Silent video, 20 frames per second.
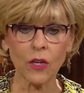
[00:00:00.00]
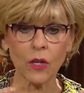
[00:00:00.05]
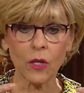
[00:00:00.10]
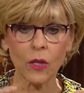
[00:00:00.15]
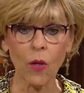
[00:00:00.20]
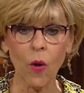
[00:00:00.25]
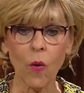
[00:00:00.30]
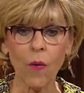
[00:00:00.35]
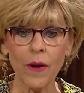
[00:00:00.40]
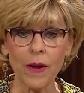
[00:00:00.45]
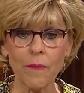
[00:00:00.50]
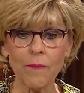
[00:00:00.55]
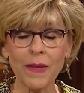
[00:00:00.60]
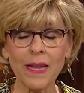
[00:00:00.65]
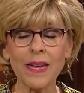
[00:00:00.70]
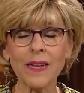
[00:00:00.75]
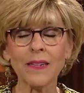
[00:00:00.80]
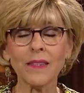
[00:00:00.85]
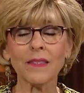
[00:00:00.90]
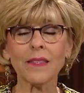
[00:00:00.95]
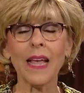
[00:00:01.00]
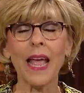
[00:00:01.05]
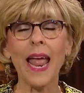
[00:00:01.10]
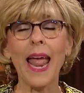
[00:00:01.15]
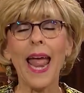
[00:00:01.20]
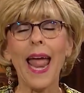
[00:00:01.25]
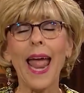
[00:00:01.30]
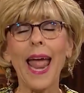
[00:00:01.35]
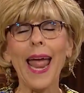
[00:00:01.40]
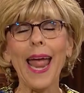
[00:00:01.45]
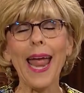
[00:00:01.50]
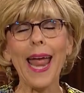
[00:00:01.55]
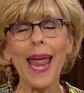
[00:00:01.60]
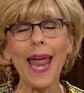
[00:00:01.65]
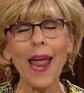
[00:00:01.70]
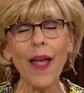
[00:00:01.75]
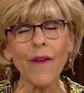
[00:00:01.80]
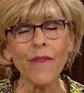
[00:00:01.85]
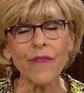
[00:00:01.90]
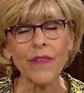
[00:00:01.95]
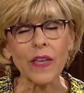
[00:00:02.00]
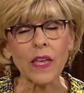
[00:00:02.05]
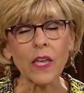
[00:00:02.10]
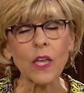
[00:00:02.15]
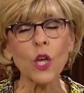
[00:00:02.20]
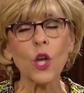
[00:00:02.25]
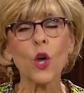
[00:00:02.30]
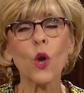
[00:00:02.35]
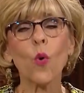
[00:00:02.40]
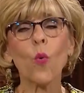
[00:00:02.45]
glory means heavy